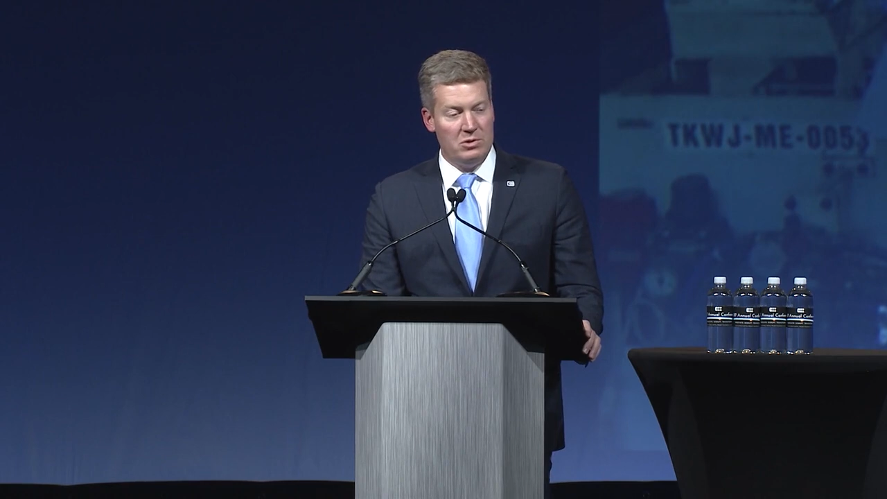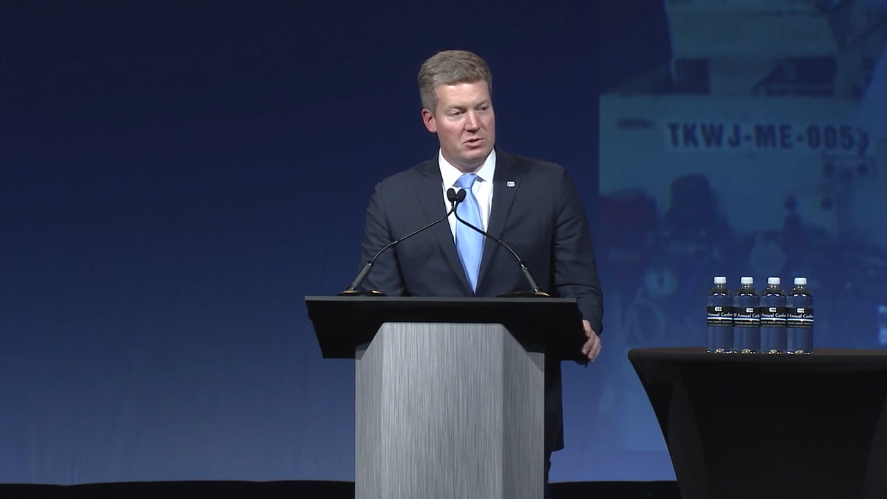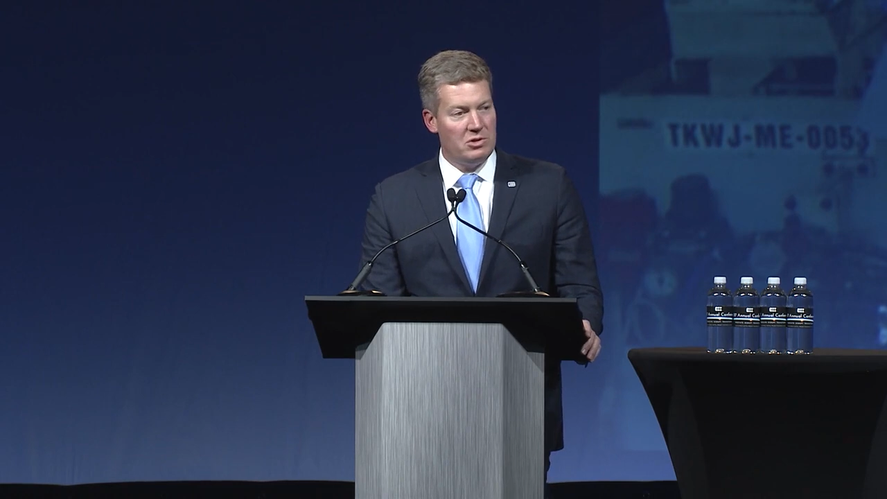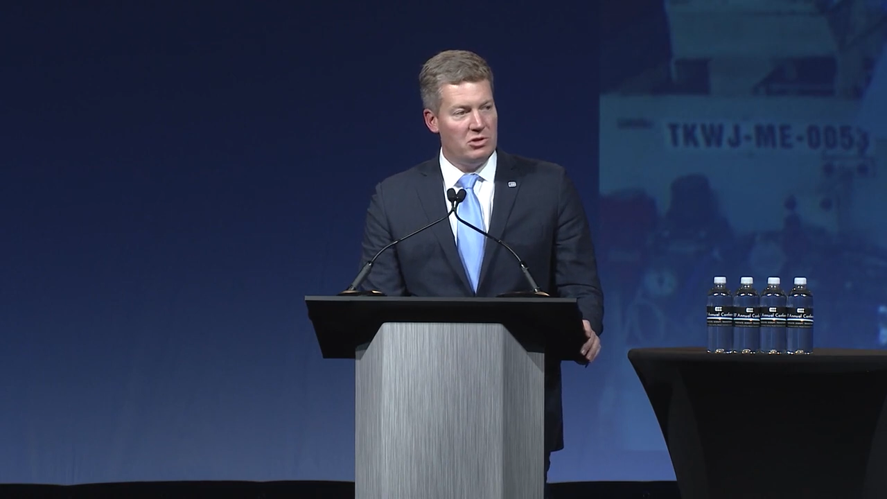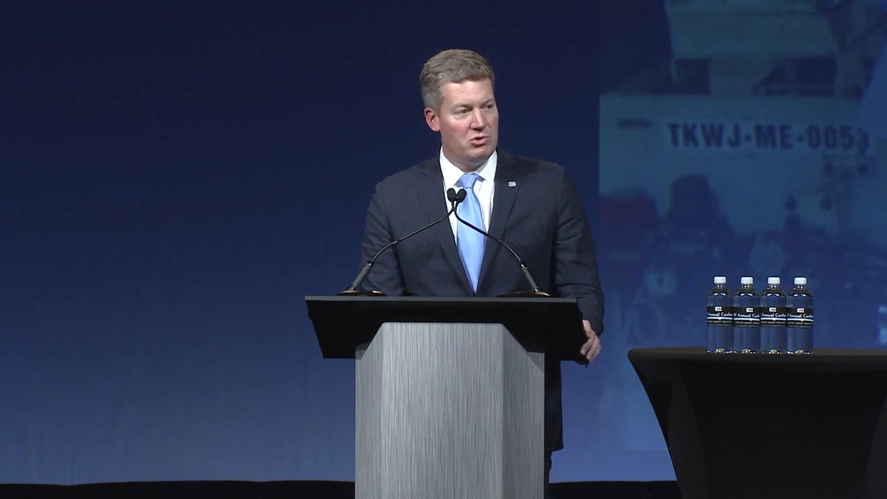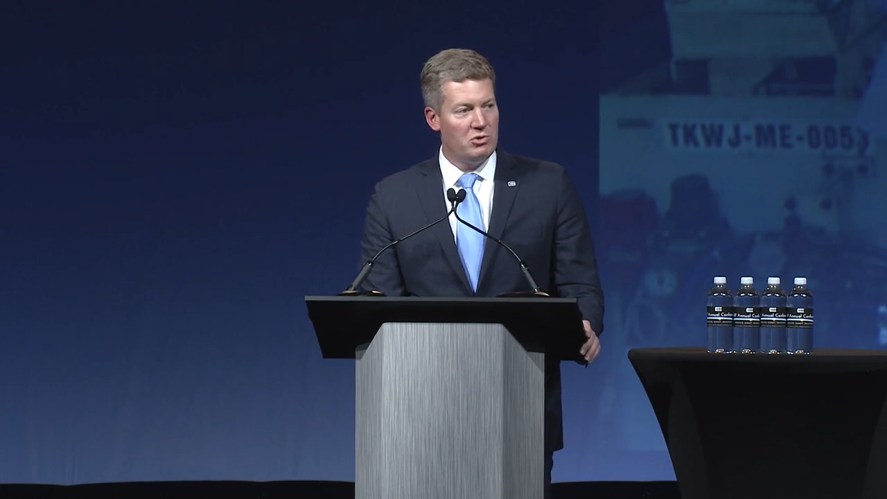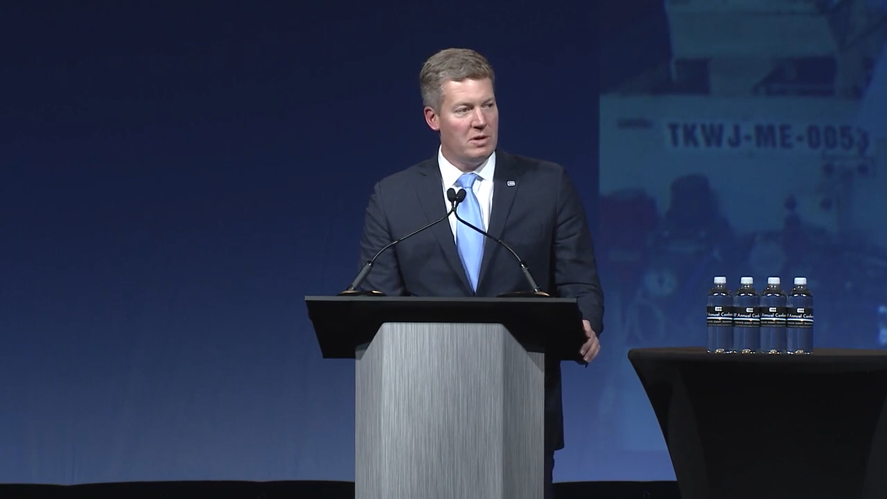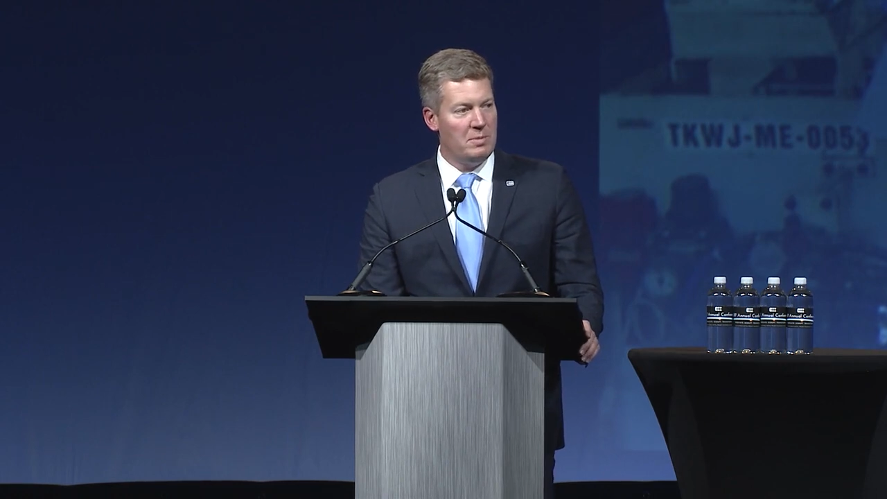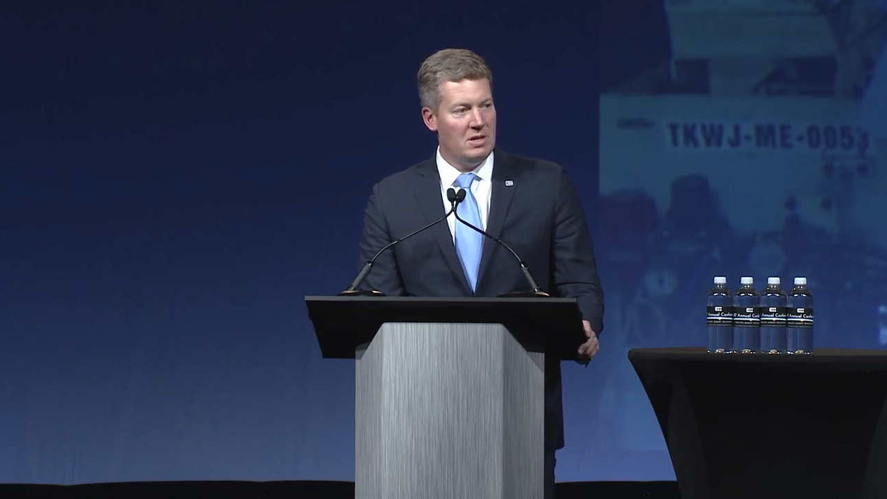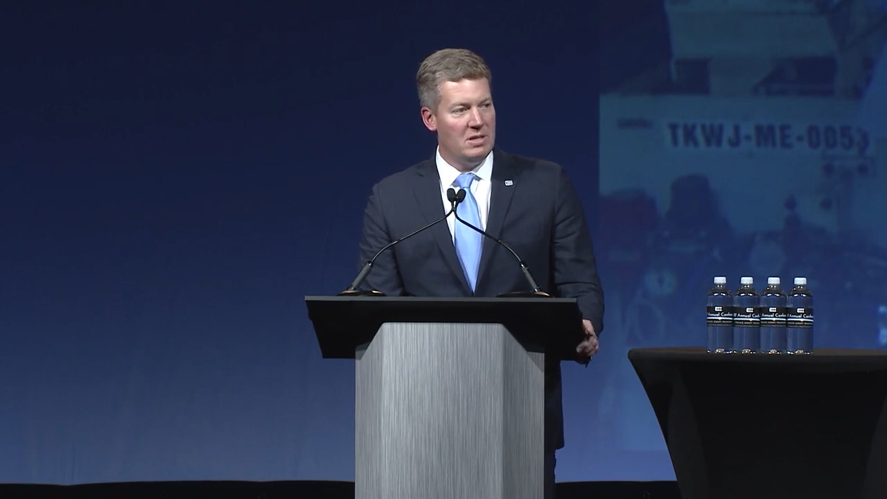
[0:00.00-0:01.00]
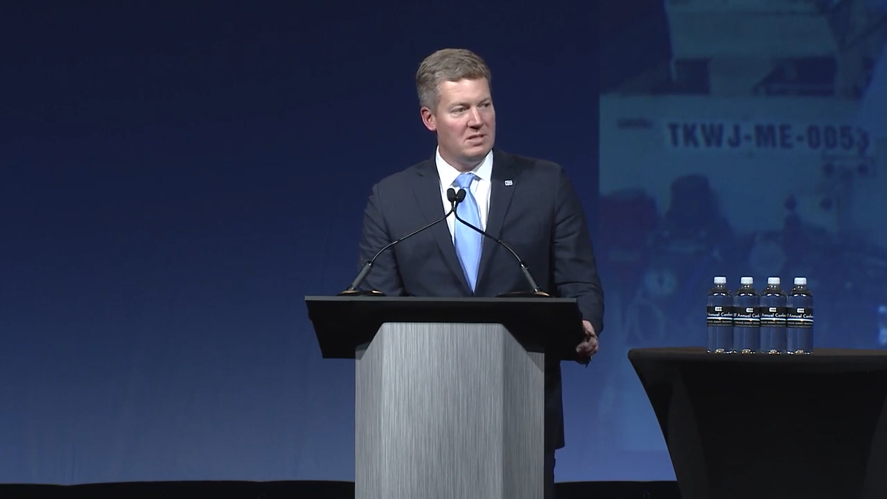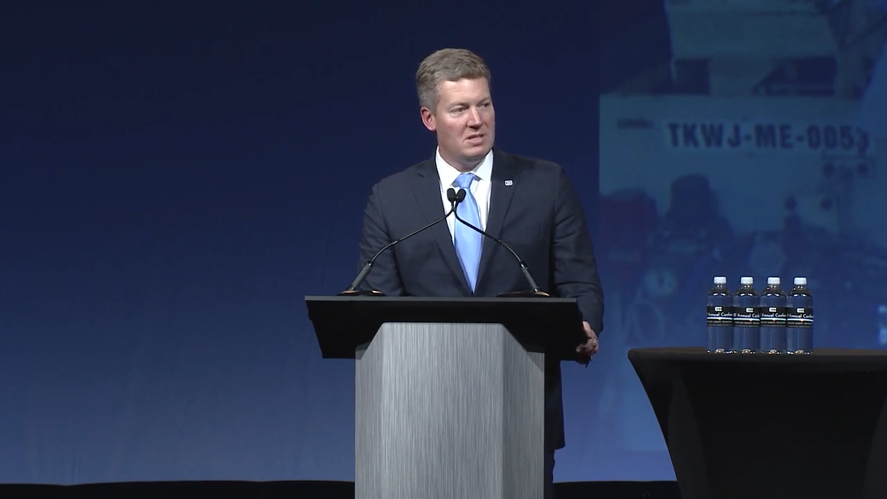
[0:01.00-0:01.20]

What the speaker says: who's contributed